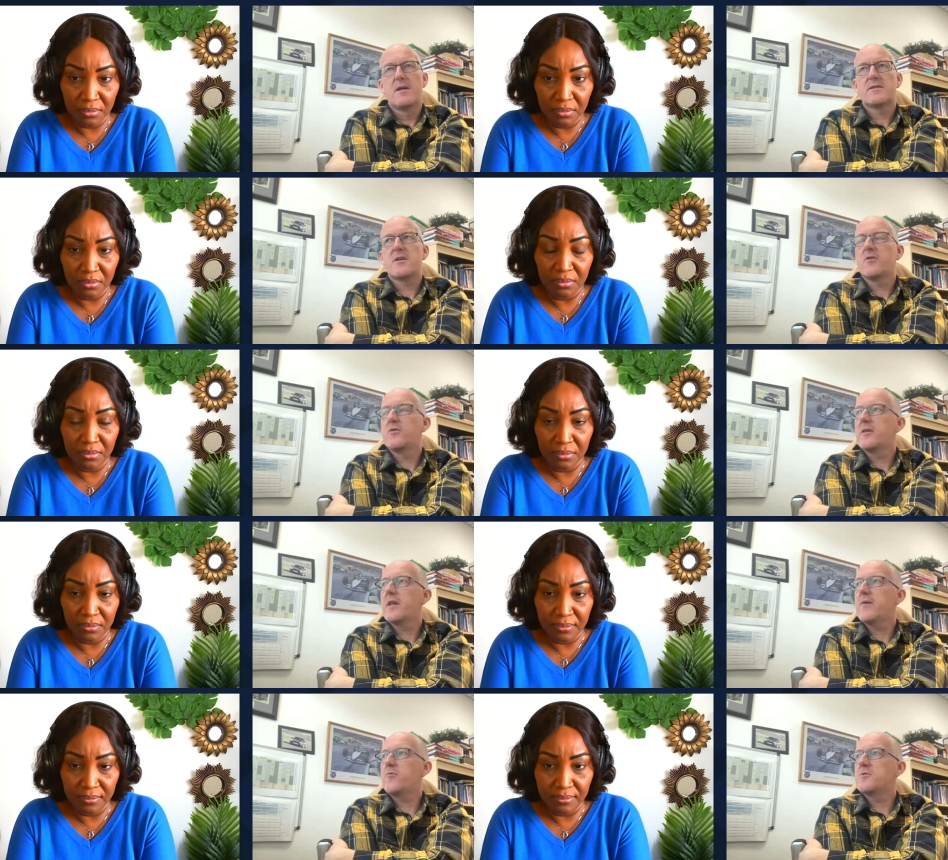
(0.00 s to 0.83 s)
Speaker 1: So
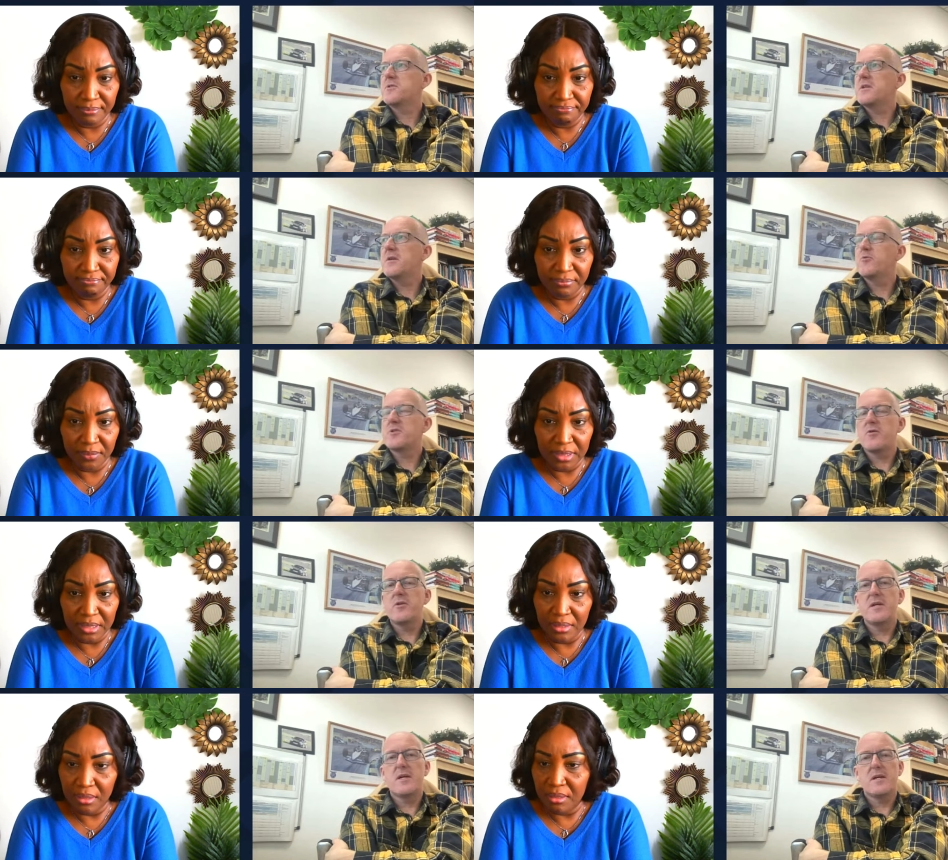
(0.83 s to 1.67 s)
that was it was
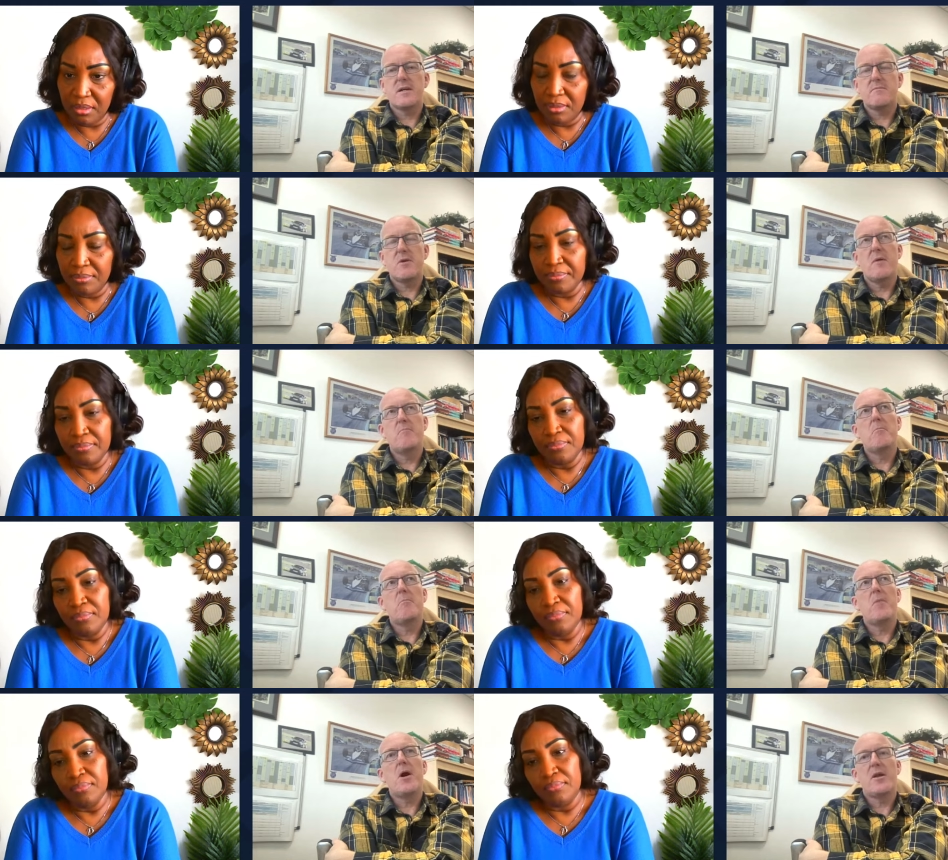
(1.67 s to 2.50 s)
only a, a,
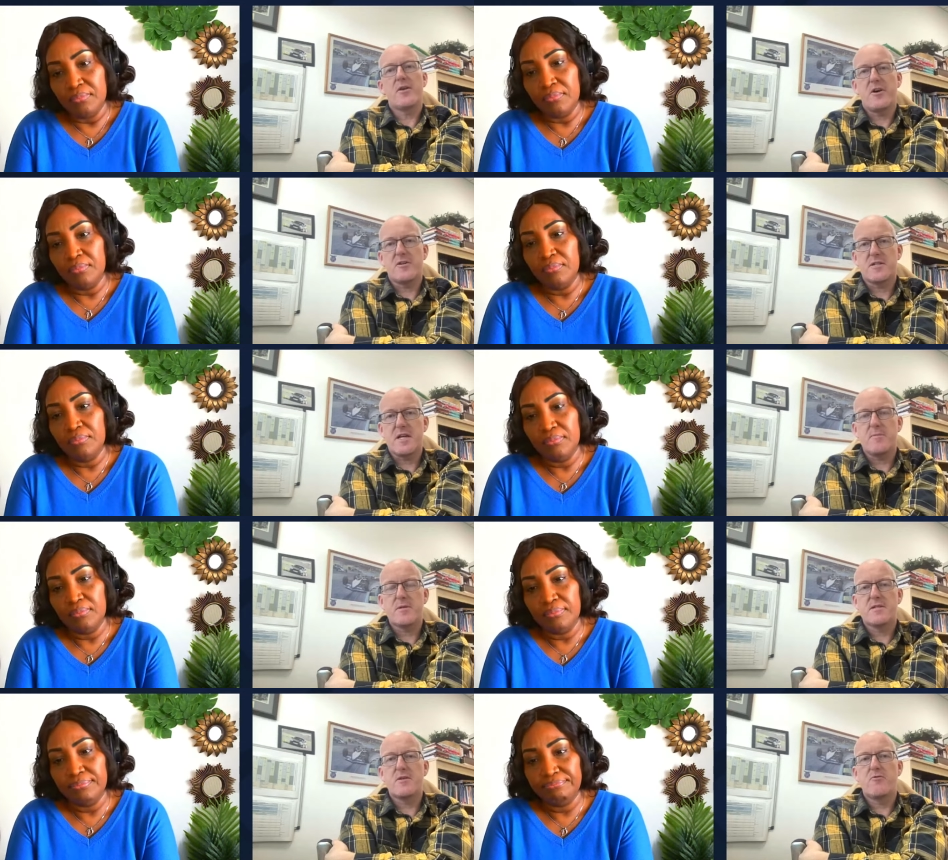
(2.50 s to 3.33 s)
mild heart attack,
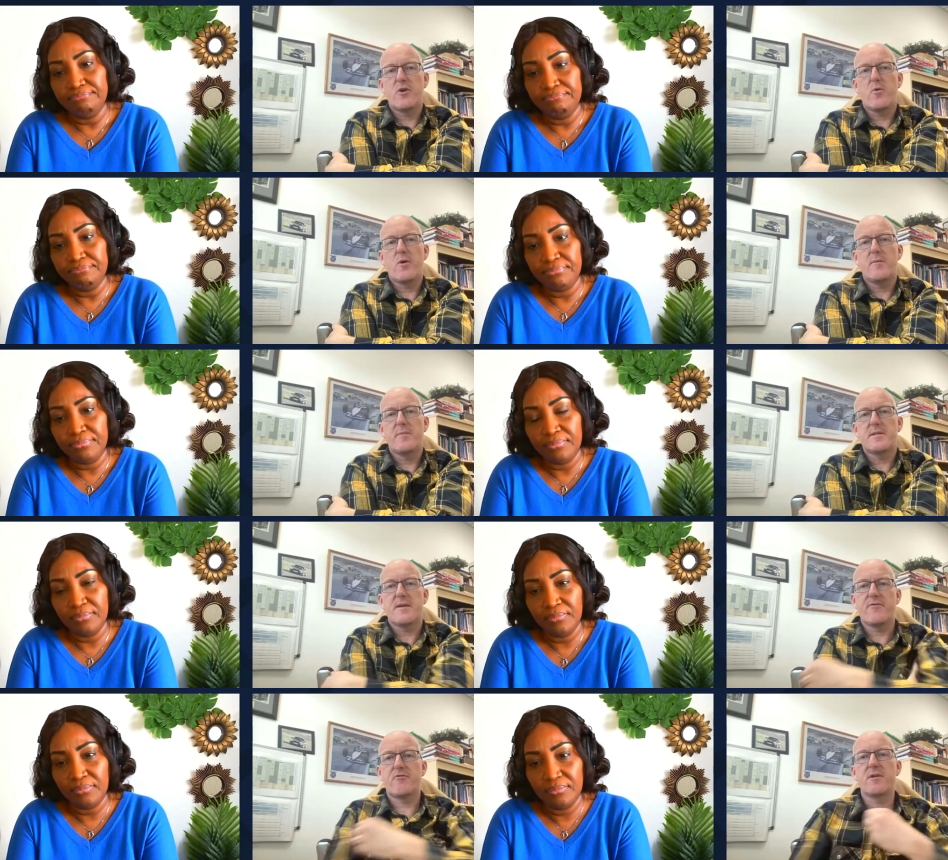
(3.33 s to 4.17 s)
but still required me
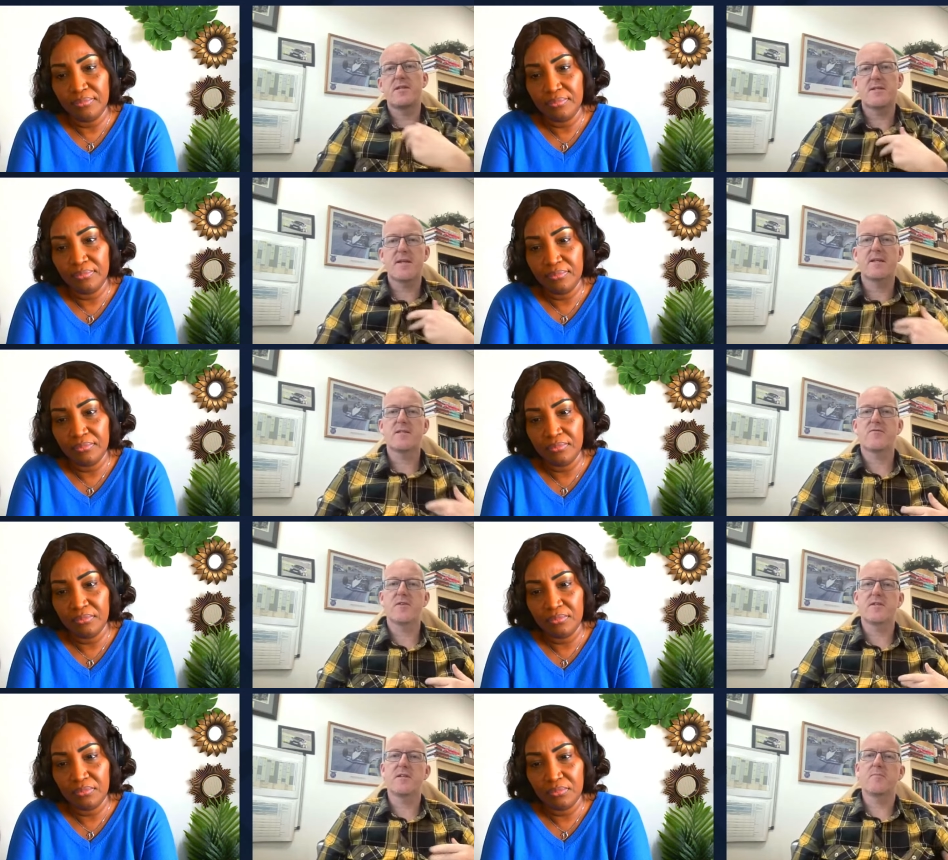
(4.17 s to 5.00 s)
to have three stents
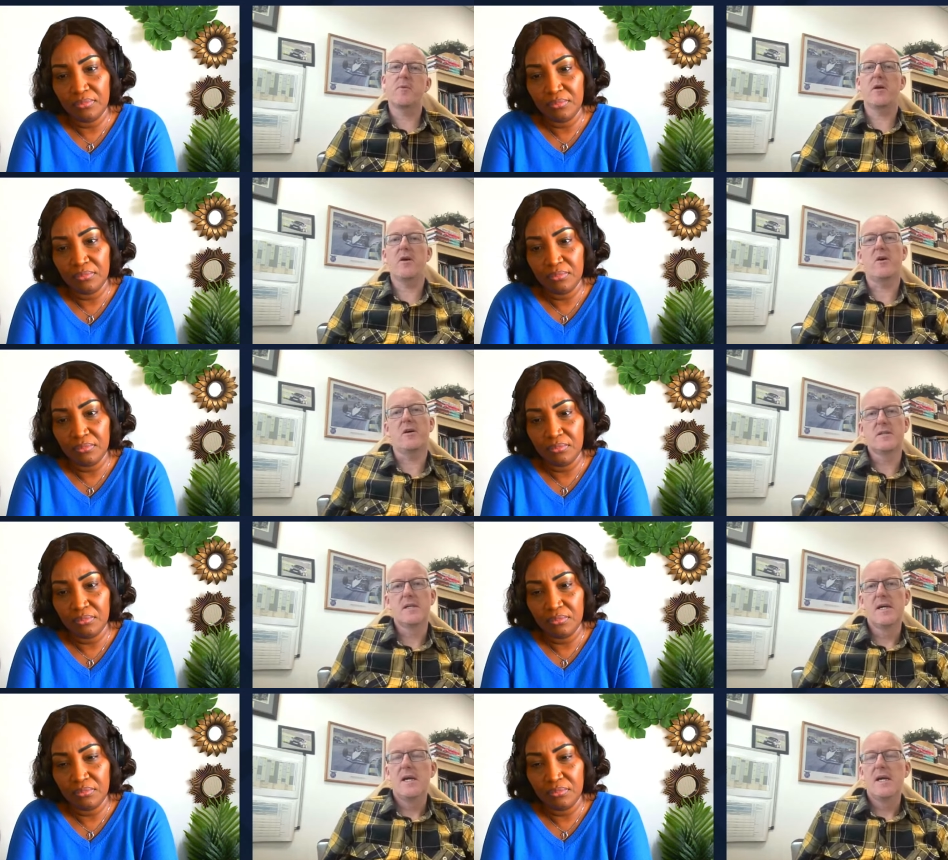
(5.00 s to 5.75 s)
fitted in my heart.